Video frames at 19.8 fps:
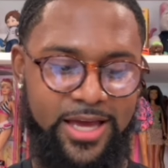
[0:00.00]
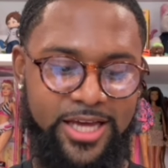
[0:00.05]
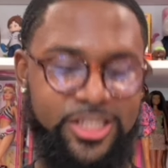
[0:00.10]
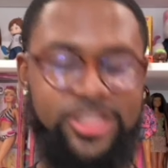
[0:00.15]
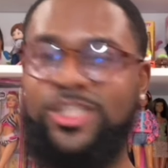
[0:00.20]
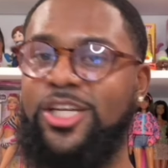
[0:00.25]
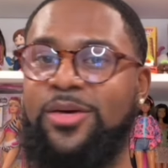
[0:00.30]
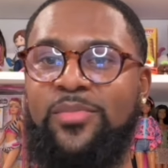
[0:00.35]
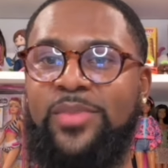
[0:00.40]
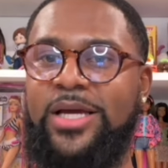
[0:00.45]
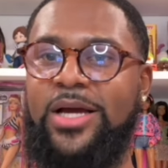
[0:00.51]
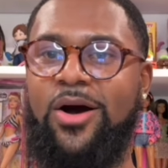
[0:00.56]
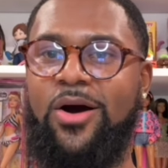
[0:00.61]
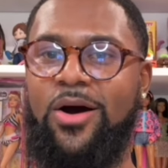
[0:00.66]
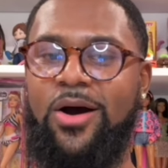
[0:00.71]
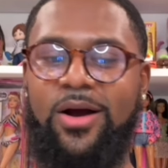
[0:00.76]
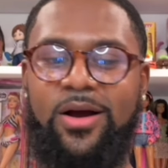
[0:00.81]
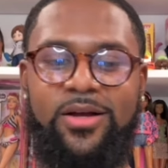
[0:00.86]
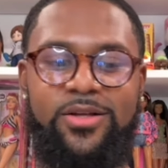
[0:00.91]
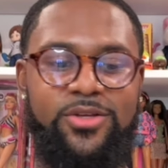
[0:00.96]
it shouldn't be
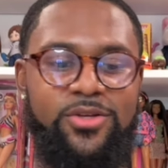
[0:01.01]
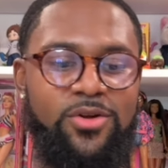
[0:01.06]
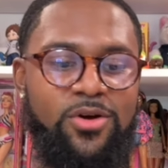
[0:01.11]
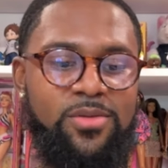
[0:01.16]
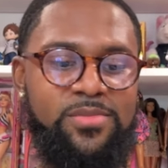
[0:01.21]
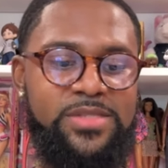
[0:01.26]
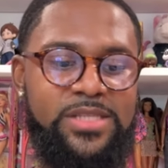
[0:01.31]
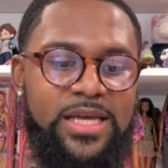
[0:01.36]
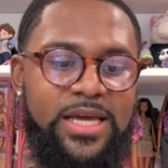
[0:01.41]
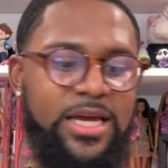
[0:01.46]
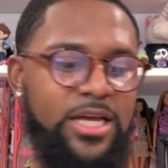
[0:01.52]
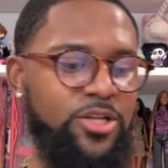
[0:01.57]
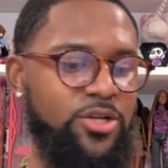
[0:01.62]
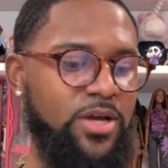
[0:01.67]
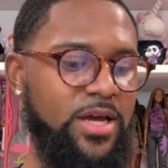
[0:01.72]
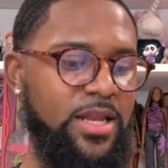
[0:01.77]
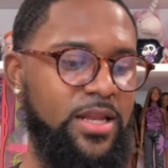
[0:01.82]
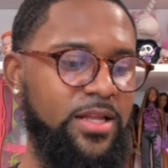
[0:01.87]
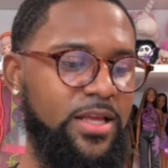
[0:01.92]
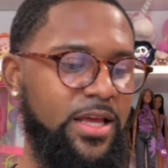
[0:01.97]
hard. You know what I'm saying? And,
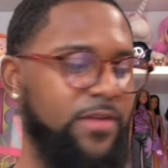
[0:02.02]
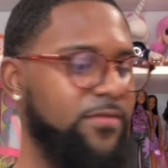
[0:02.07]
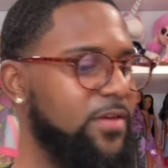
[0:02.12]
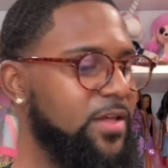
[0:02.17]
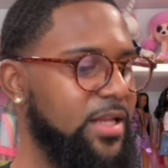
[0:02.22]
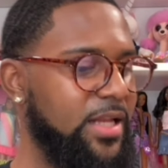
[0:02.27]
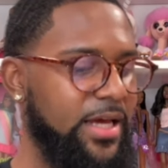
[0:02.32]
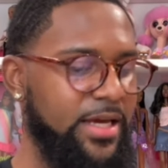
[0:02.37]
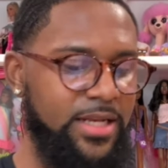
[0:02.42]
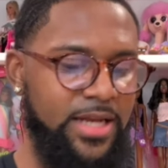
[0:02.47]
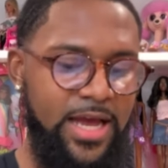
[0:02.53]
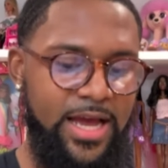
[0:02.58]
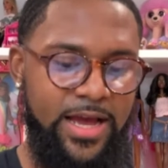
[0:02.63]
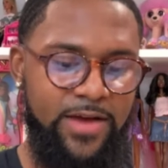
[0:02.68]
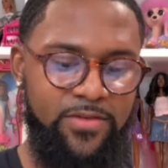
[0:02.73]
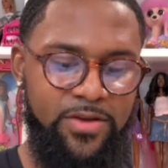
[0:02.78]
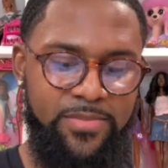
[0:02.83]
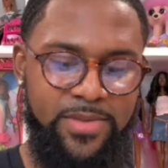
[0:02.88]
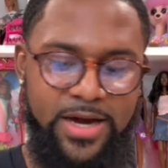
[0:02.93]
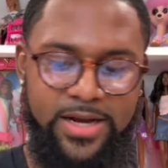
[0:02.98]
and given like not
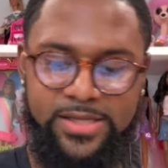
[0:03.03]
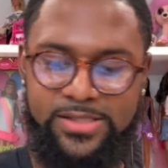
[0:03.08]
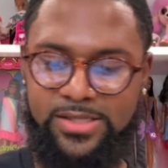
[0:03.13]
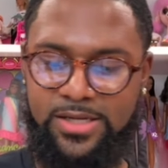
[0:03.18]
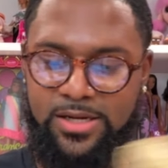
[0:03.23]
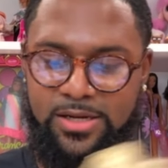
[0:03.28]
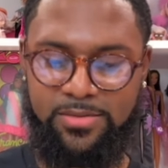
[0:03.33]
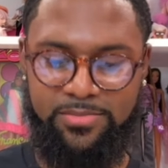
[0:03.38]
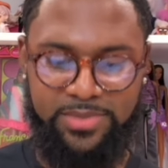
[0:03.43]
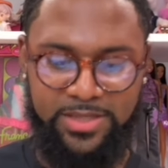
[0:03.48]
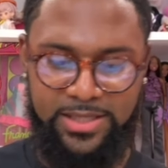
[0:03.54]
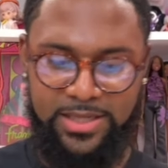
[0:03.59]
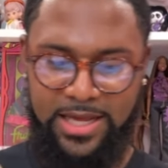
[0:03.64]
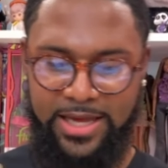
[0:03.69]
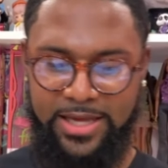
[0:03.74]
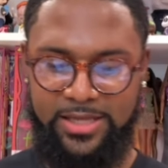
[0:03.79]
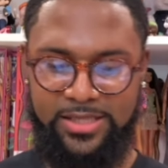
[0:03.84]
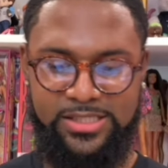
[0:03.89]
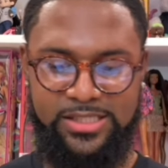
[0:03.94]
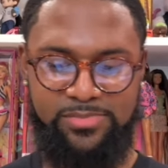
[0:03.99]
everybody's going to be
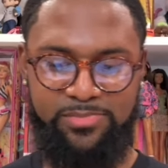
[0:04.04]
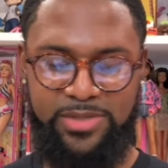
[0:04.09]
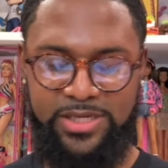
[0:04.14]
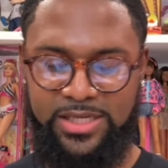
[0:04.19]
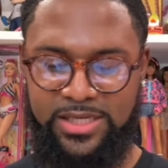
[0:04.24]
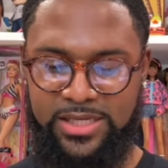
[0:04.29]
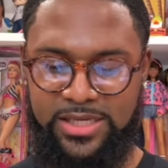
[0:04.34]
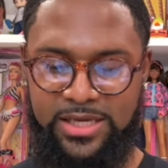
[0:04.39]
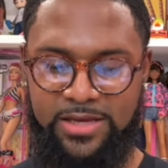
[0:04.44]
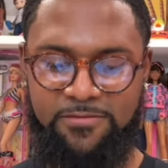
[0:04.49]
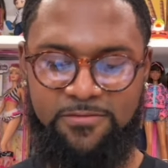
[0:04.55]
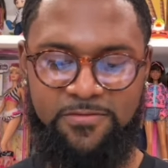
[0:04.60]
like speedy and